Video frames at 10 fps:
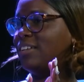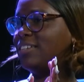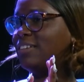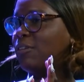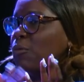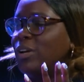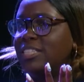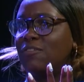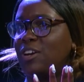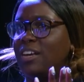or once
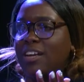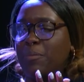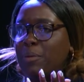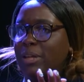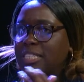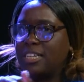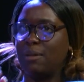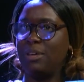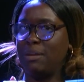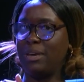every couple months to
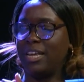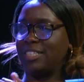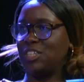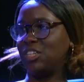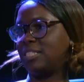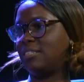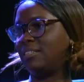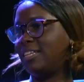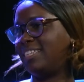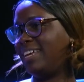committee meetings, and just
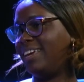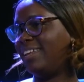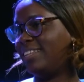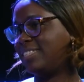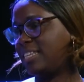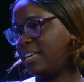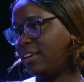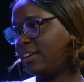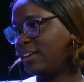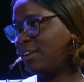listen in and
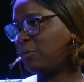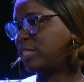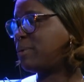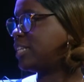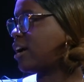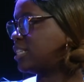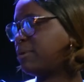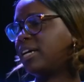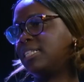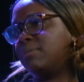see what's being talked
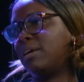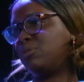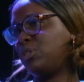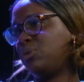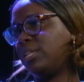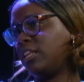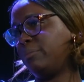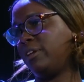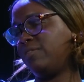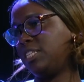about, because sometimes we do a little
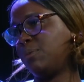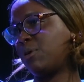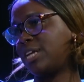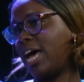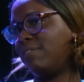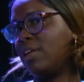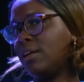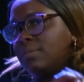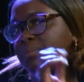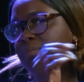bit of a deeper dive
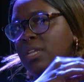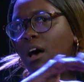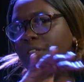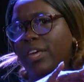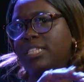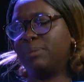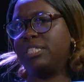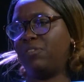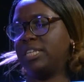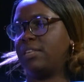on like
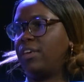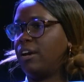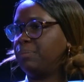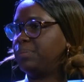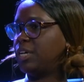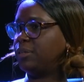specifics in there. So